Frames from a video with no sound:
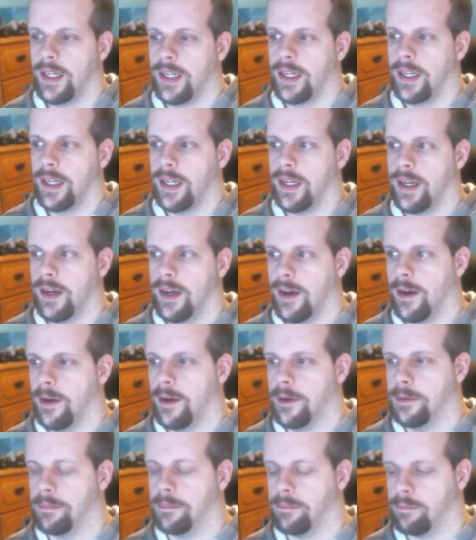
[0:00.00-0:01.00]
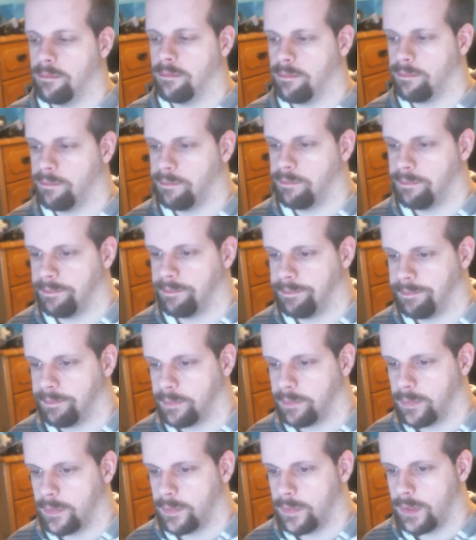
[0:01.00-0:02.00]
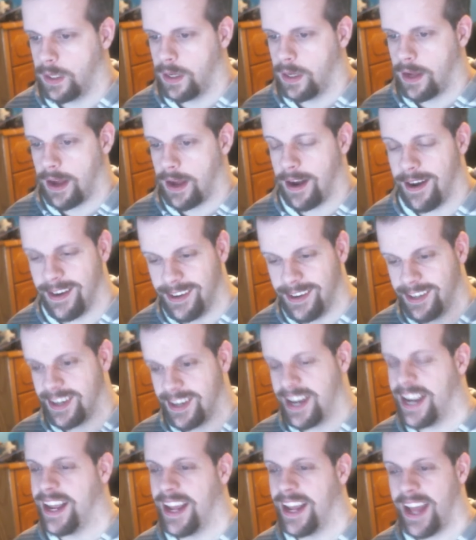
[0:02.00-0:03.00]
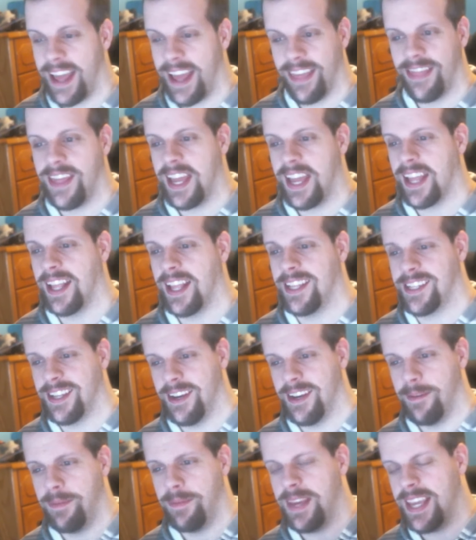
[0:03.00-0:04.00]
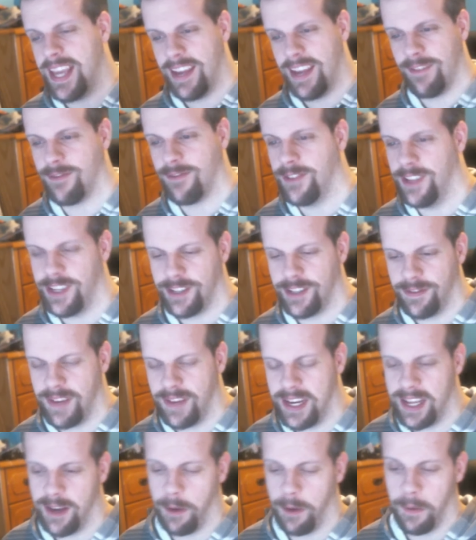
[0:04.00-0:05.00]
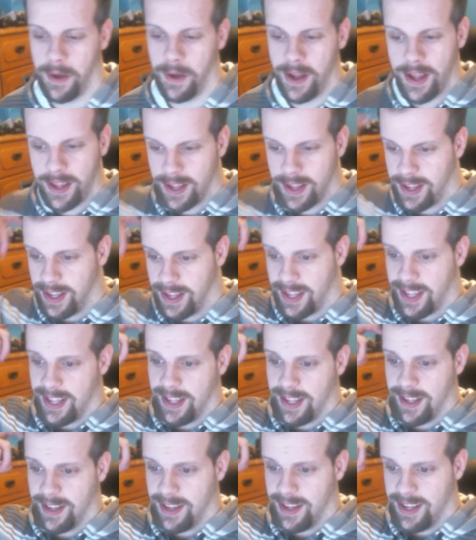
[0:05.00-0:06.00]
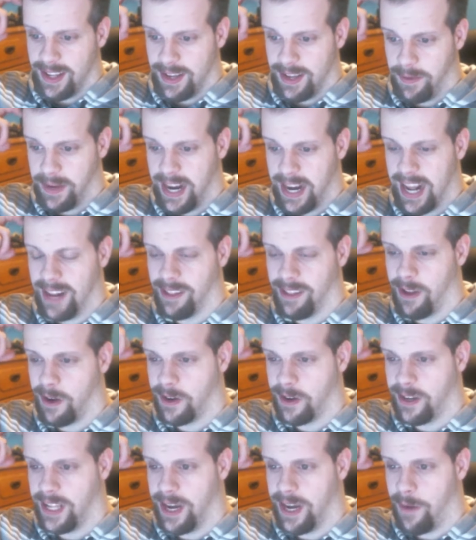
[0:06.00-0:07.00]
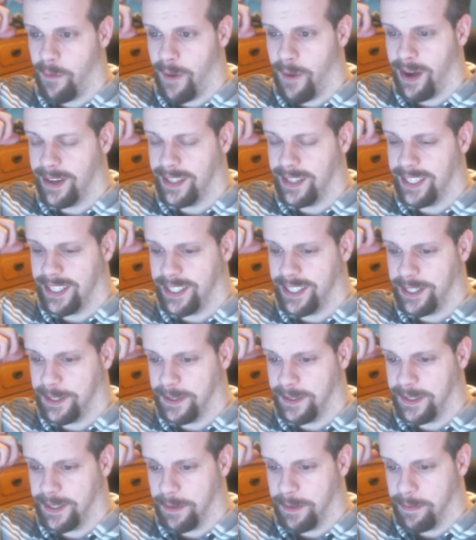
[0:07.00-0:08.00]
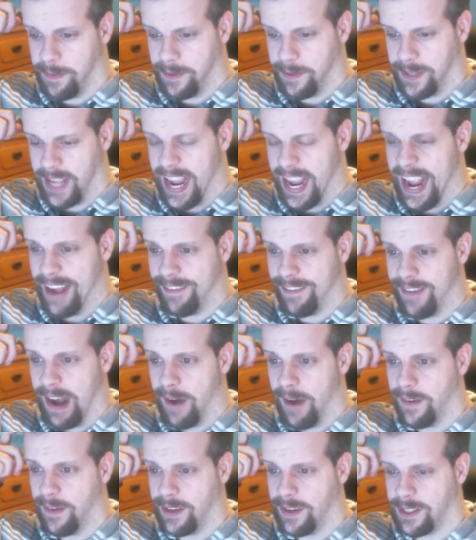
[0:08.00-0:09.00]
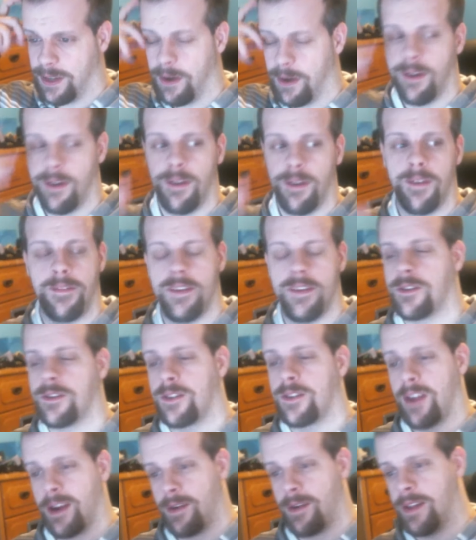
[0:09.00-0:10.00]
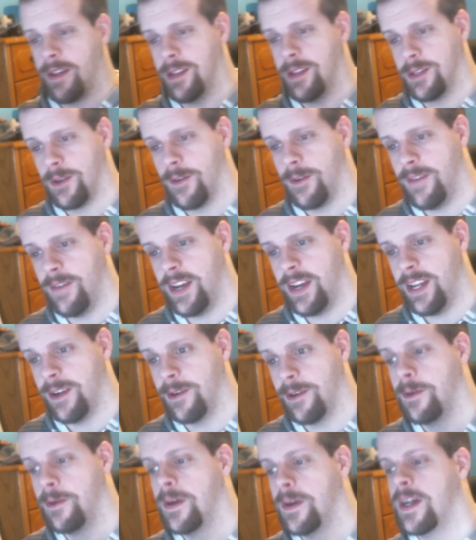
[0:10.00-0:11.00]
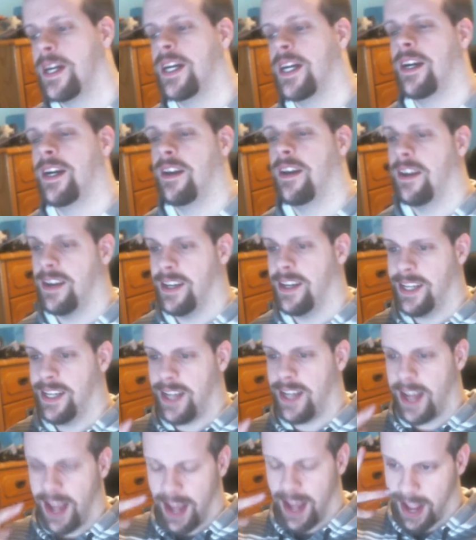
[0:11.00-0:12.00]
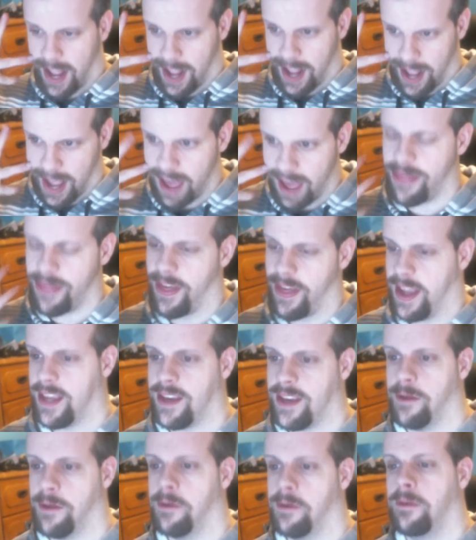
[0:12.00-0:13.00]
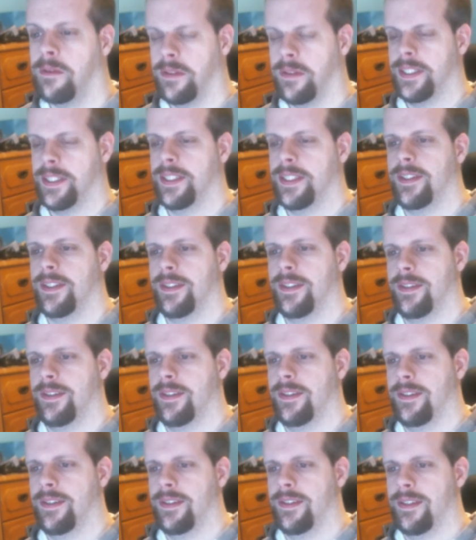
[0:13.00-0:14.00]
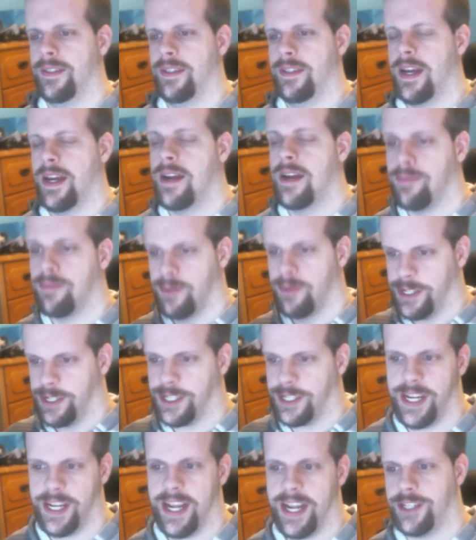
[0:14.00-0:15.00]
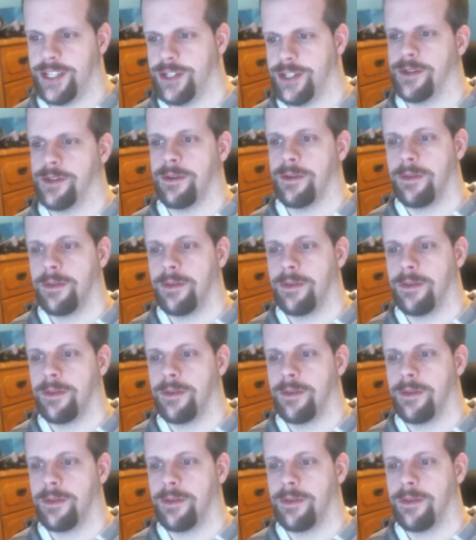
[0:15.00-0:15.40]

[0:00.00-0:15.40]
Um, all right, I think that's going to be it for this video. It went on longer than I wanted it to. It's almost a half hour. So if you stuck around this whole video, I thank you. I appreciate you.